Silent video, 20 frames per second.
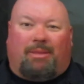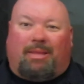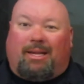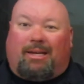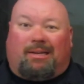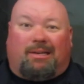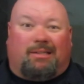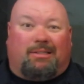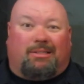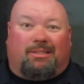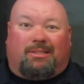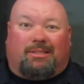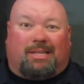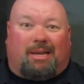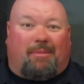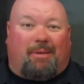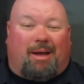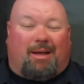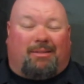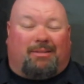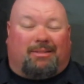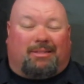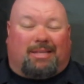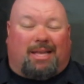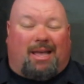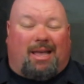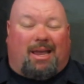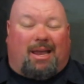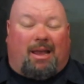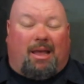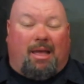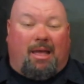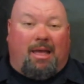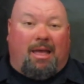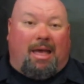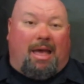but they couldn't just come out and say,